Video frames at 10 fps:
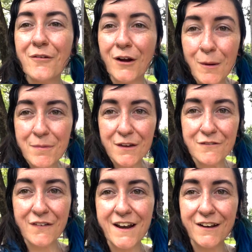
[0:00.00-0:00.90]
I hope that you
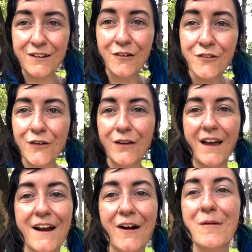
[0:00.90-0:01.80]
find it useful
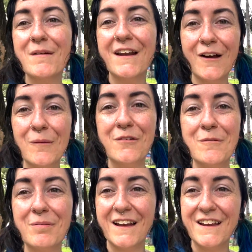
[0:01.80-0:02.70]
and I hope that it helps you
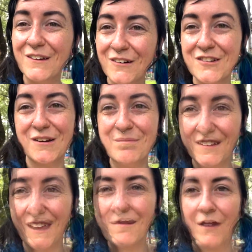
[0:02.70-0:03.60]
planning your trip to
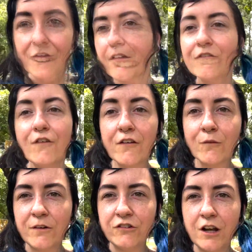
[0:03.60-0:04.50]
Cambodia. So the first
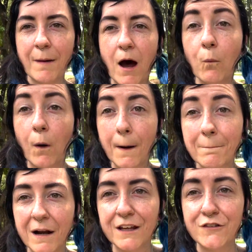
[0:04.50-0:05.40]
question about what
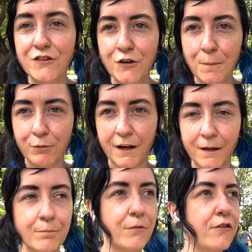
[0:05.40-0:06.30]
money do you
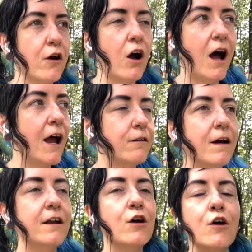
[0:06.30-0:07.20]
bring? So I had
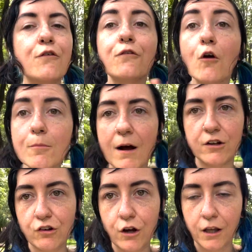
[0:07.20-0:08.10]
read so
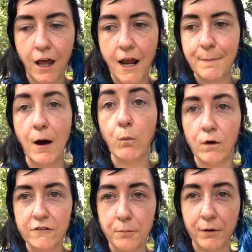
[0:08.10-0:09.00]
much online about
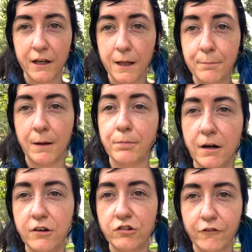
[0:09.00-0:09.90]
what to bring in
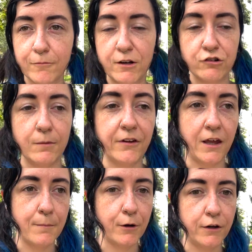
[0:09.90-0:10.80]
preparation for my trip to
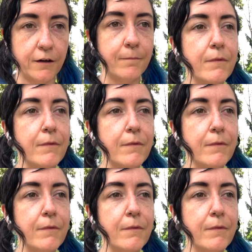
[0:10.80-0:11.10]
Cambodia.